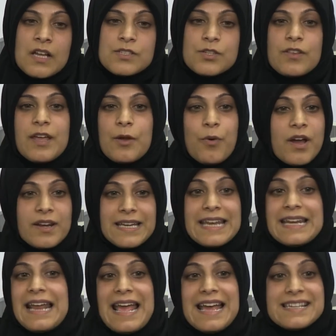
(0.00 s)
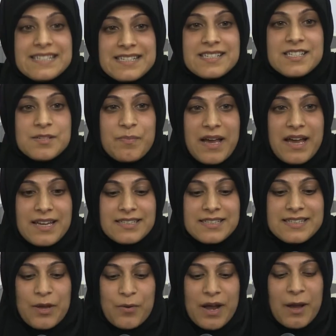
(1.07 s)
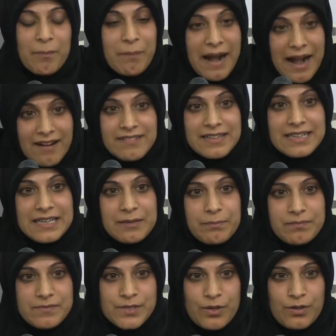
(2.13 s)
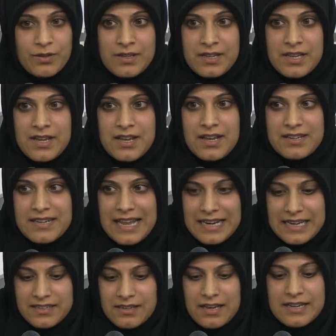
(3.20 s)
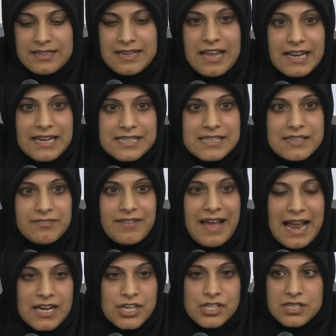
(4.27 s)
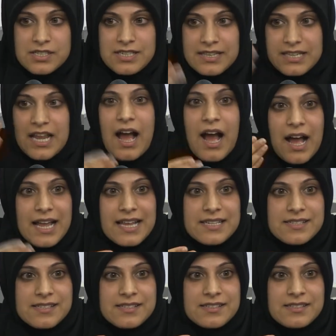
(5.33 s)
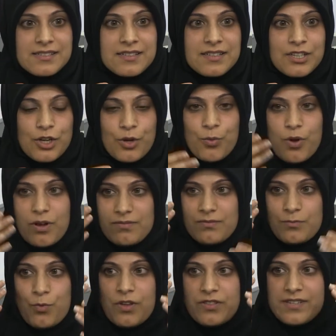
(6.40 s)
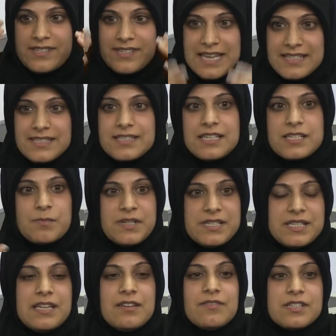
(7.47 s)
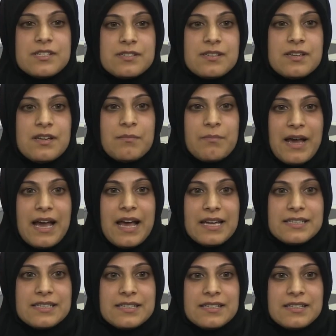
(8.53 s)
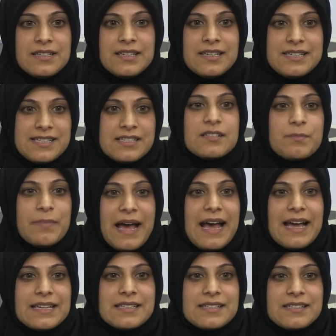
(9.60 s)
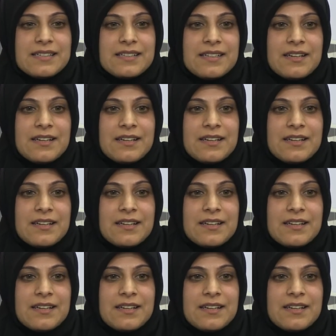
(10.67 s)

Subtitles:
So they weren't in essence bad. They were apparently, so a negative action to the eyes, you know, what the senses perceive as bad is still bad.